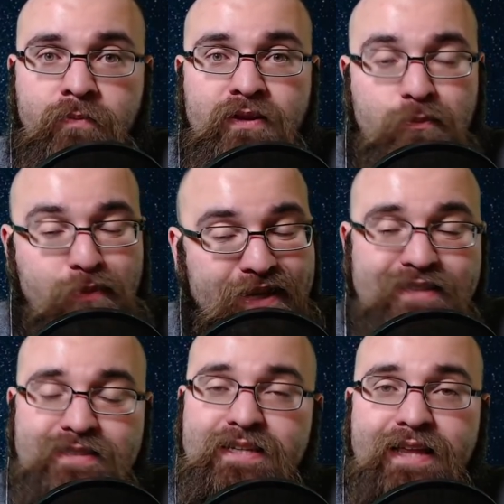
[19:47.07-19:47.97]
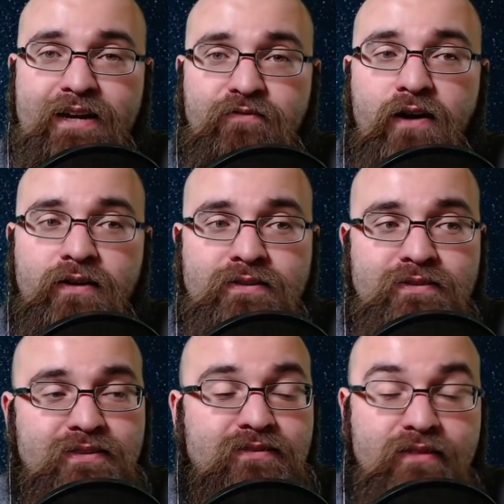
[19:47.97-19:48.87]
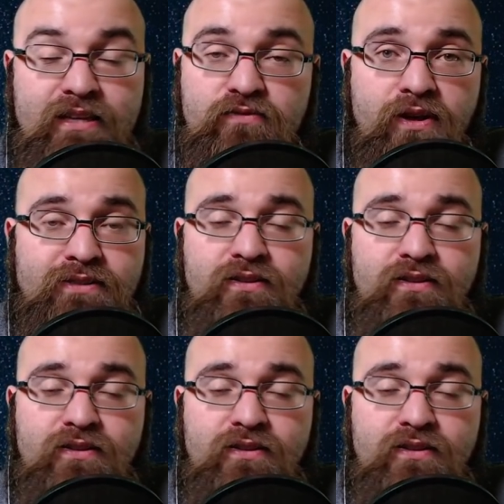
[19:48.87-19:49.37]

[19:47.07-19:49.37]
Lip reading: They play against the Atlanta Falcons. This is a defense